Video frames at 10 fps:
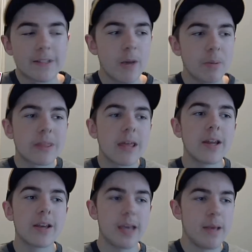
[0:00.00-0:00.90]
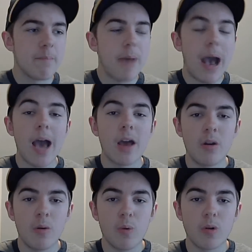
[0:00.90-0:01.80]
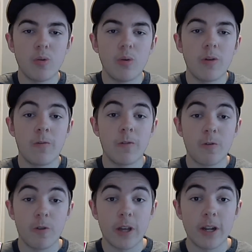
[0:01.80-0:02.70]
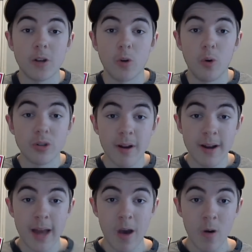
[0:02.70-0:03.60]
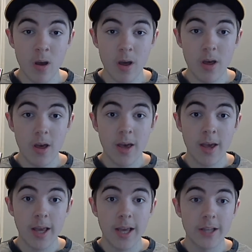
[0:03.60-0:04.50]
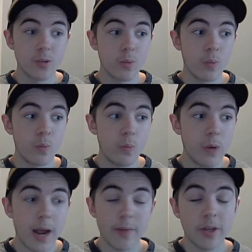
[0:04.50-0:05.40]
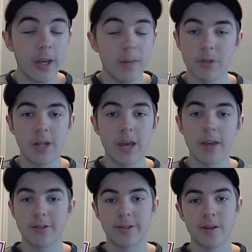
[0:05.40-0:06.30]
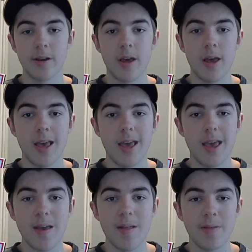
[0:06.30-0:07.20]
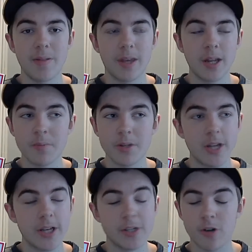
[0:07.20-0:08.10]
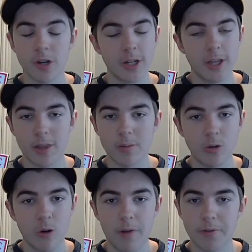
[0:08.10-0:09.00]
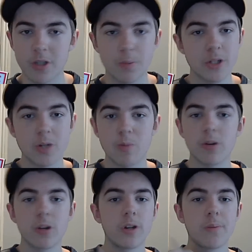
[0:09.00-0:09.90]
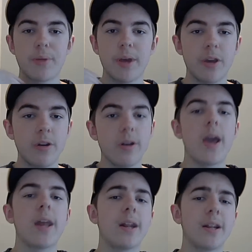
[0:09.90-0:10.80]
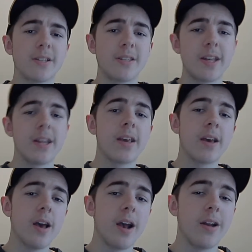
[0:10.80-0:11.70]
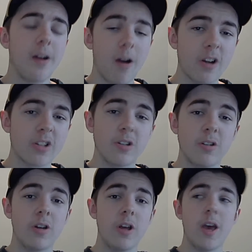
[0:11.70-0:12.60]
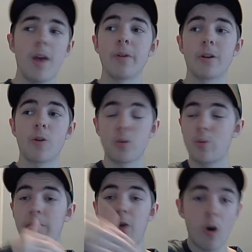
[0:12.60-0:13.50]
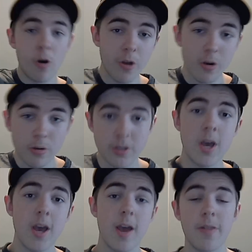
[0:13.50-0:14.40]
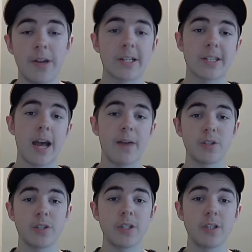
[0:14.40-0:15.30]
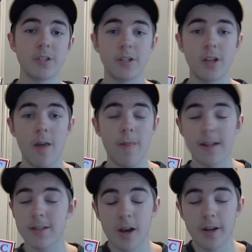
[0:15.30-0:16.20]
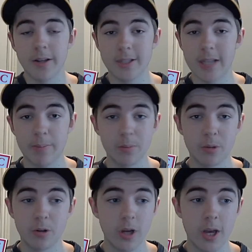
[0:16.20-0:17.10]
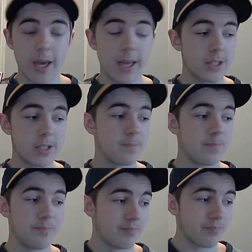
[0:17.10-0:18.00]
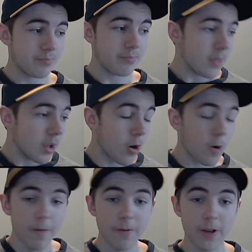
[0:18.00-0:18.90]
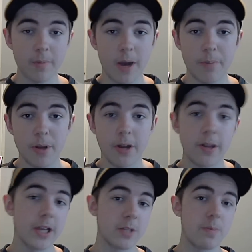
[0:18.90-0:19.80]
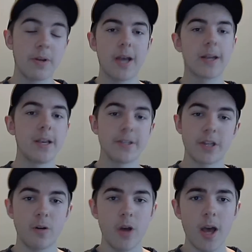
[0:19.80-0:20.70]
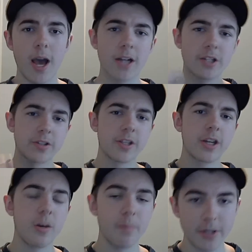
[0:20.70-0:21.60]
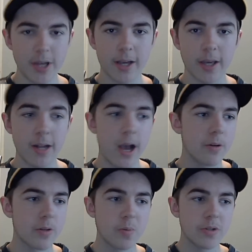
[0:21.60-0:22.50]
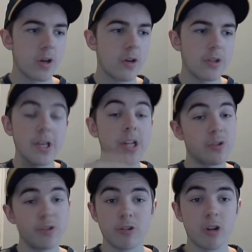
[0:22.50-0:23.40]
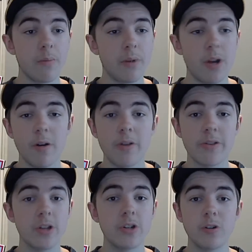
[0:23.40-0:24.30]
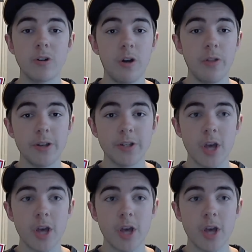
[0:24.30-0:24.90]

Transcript: how pathetic and bad we're doing for getting goals right now, is we have to get mistakes. And getting mistakes, you're not going to get them too often, especially when you're going to play United, a City, an Arsenal. Of course, we have all those in the next half of the season. That's unacceptable. It's horrific in my opinion. Yes, Benteke's out. Actually, let's get on Benteke. Now supposedly all these injuries are coming out. He's injured and all this.